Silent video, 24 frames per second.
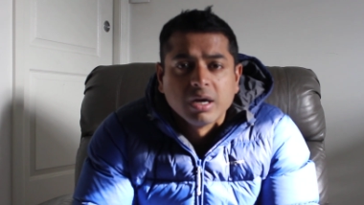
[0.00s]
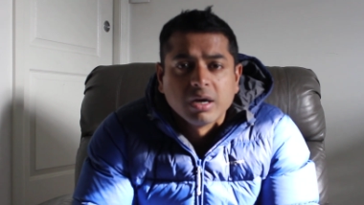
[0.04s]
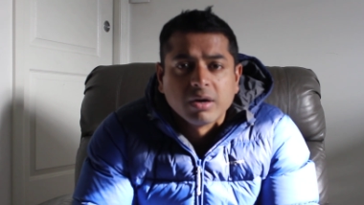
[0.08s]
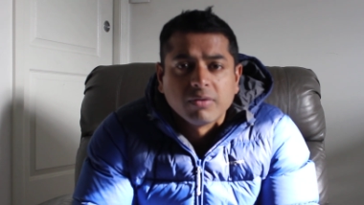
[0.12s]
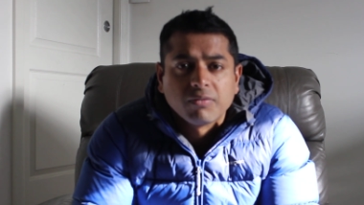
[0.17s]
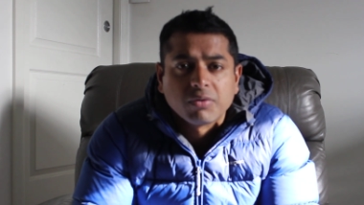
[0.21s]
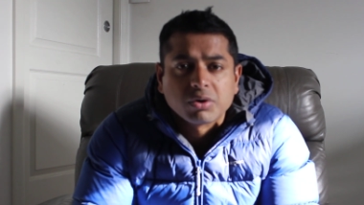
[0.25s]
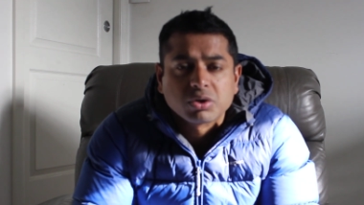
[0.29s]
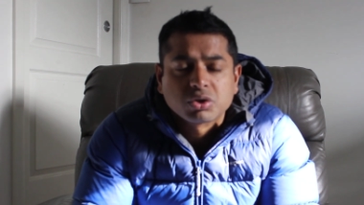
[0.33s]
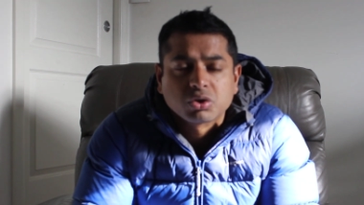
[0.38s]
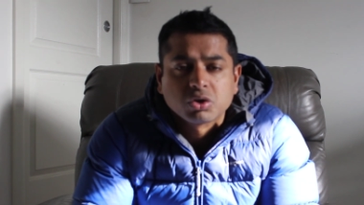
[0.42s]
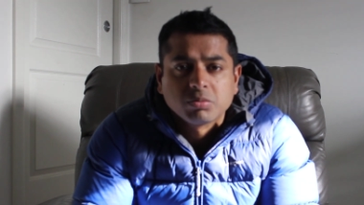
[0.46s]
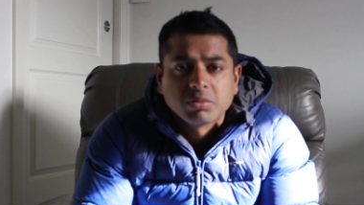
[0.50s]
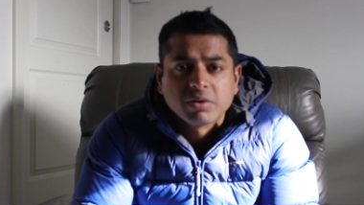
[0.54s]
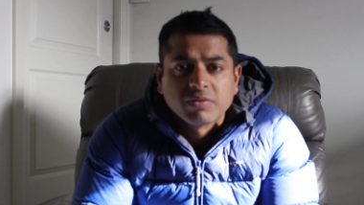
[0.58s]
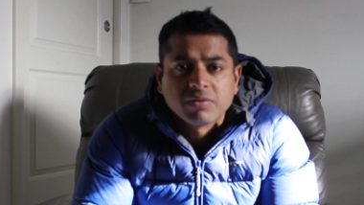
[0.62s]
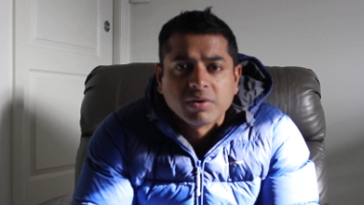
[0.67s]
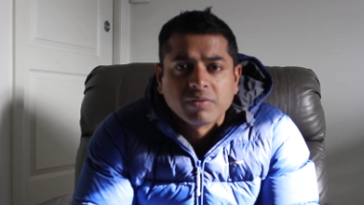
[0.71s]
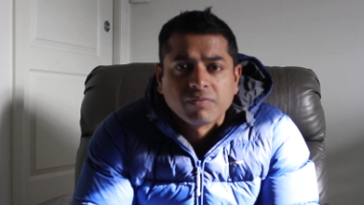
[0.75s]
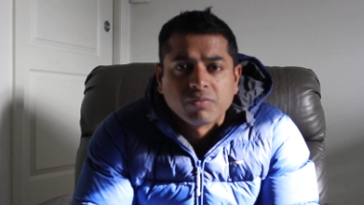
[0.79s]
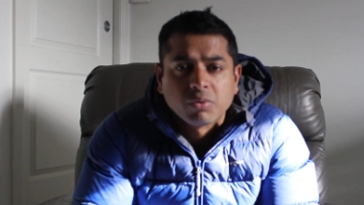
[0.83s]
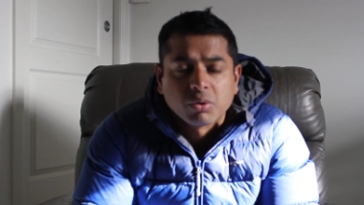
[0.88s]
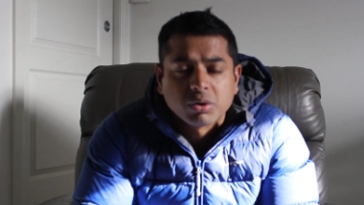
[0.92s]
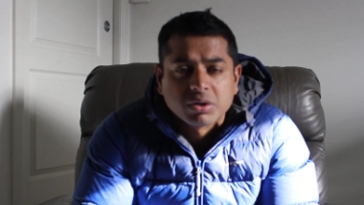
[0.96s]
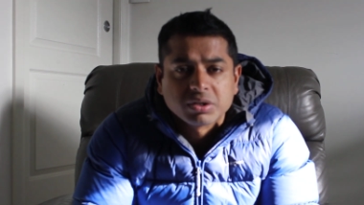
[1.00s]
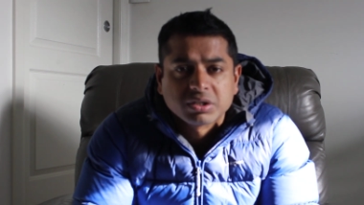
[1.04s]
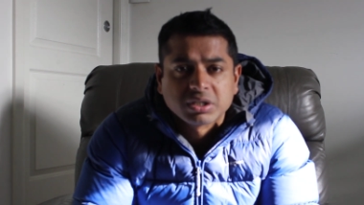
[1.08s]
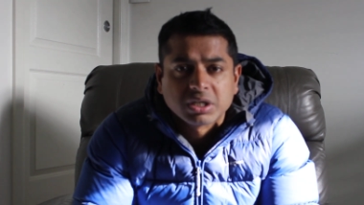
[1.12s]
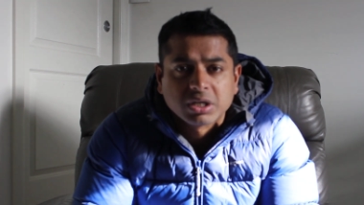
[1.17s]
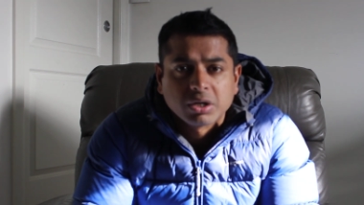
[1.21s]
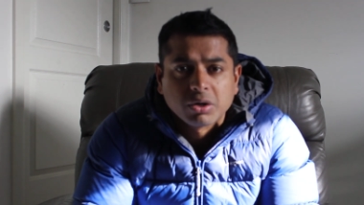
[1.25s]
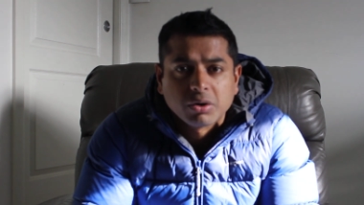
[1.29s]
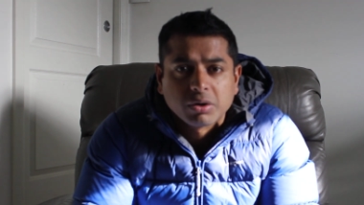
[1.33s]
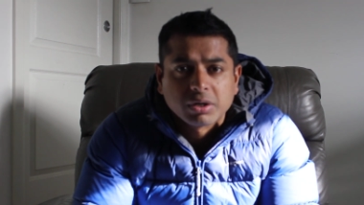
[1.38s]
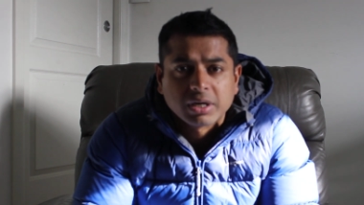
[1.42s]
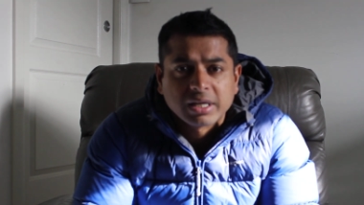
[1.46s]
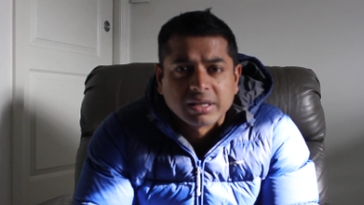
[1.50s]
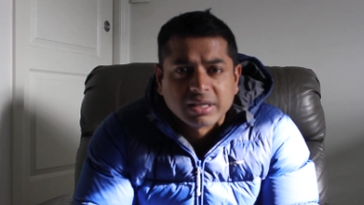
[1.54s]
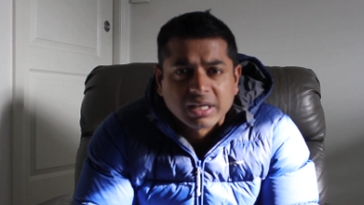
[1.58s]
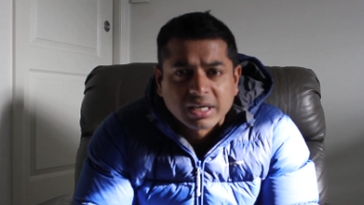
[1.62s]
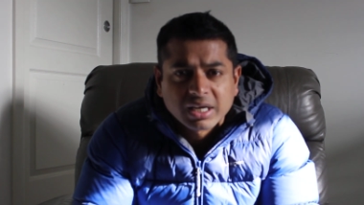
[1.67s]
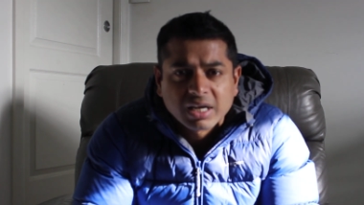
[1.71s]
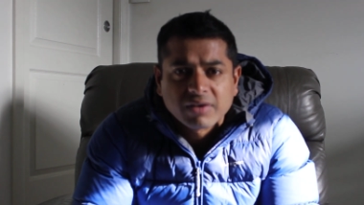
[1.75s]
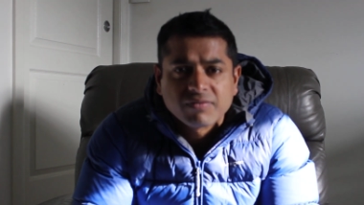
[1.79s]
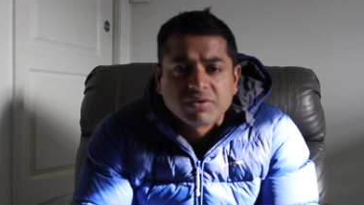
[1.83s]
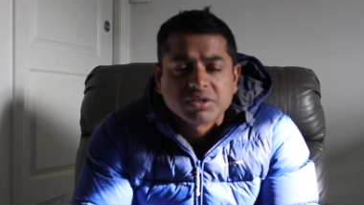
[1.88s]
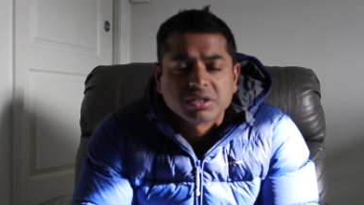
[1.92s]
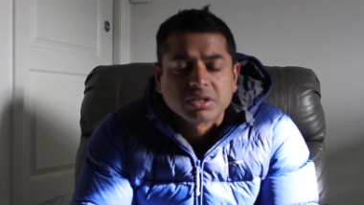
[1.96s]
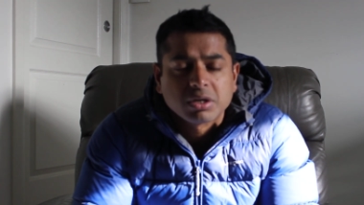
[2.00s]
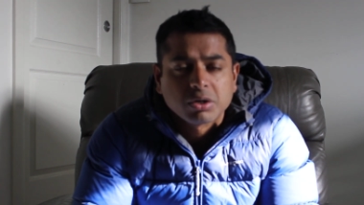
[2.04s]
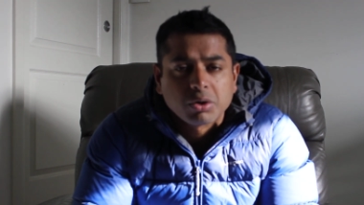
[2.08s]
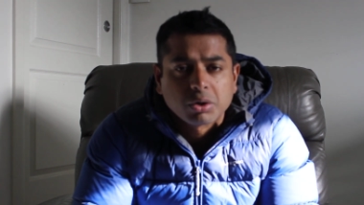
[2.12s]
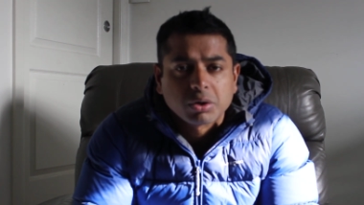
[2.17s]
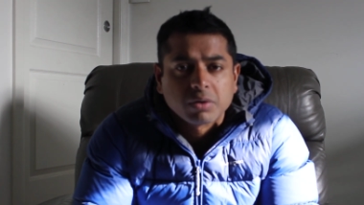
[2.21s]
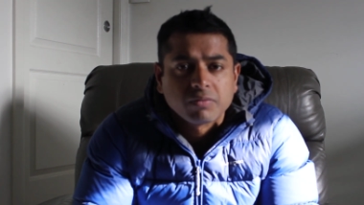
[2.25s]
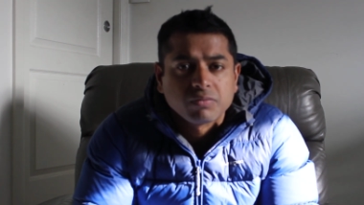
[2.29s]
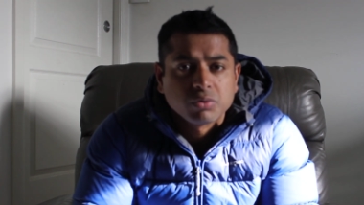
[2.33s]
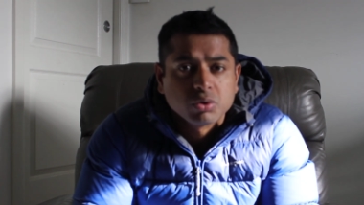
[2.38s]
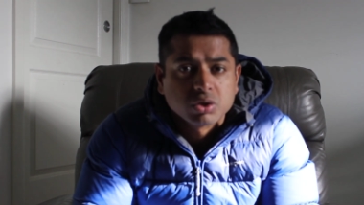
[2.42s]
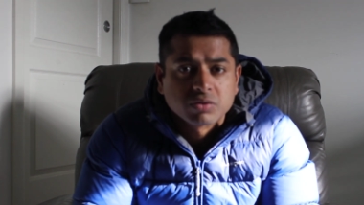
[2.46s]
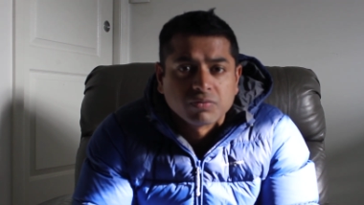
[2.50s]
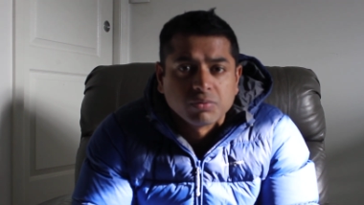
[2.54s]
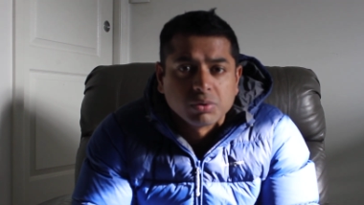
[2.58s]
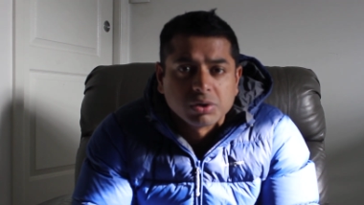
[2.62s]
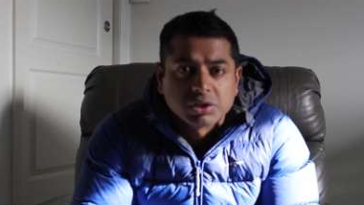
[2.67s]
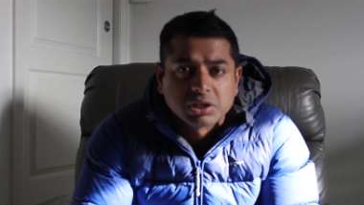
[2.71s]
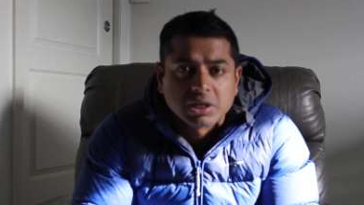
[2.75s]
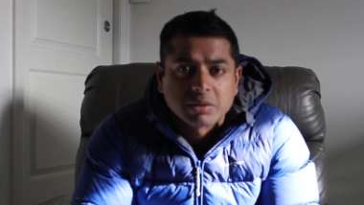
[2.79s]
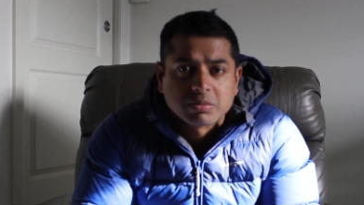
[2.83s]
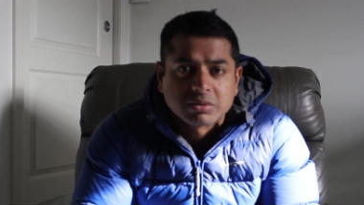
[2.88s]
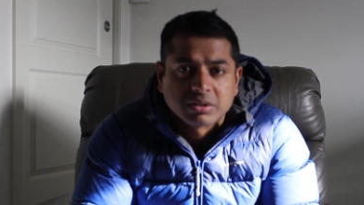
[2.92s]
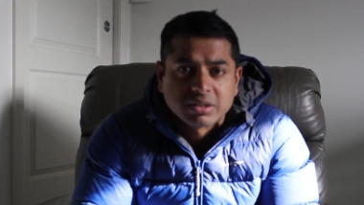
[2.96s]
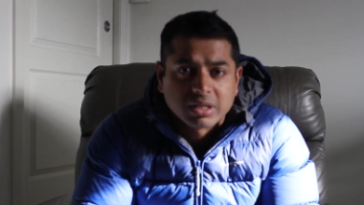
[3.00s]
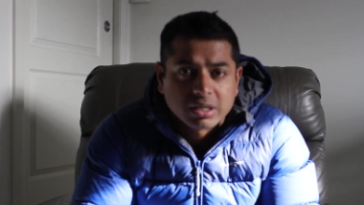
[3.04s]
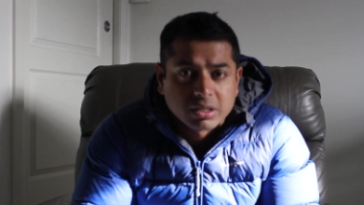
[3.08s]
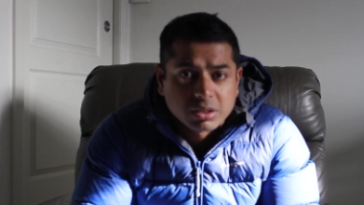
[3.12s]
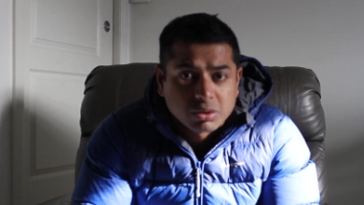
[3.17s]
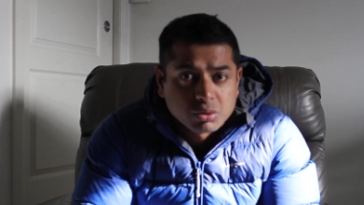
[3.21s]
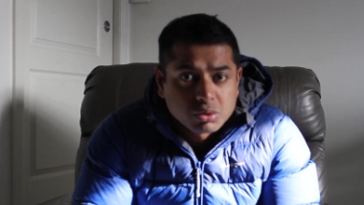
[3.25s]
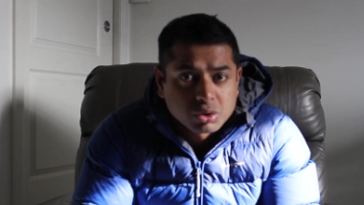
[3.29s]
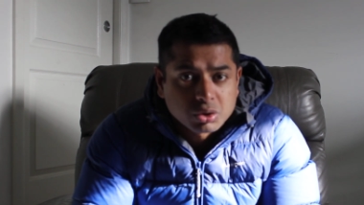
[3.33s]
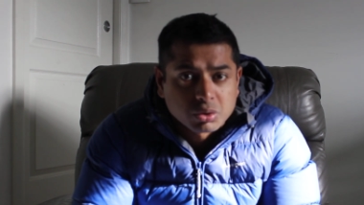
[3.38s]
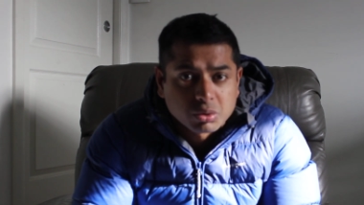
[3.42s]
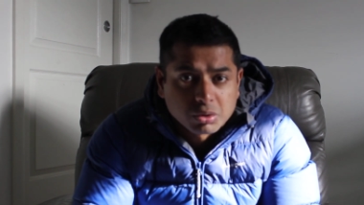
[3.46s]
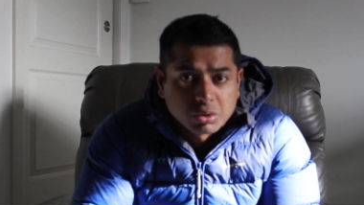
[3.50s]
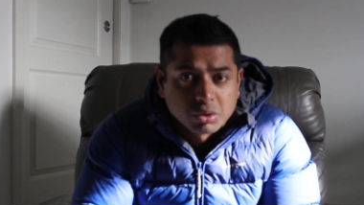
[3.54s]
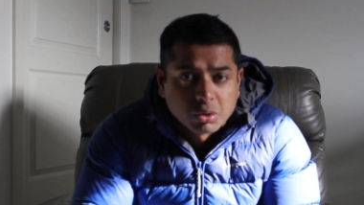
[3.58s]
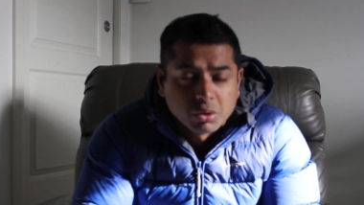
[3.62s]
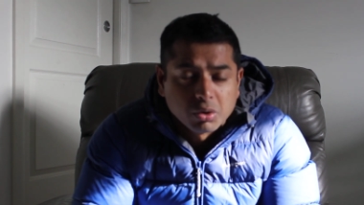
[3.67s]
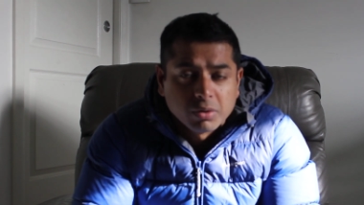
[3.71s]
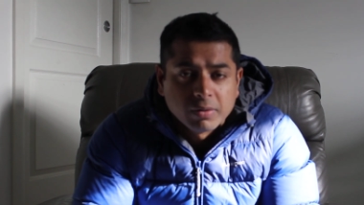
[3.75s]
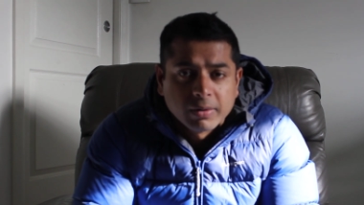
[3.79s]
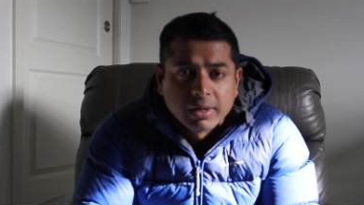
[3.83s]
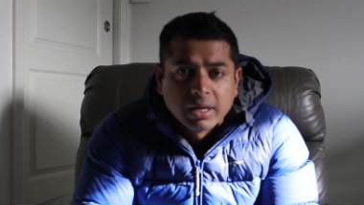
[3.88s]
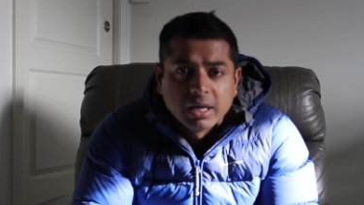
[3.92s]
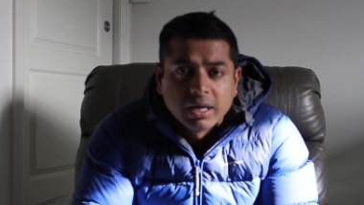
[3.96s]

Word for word: what should we be focusing on, and they give us a lot of useful tips that you should know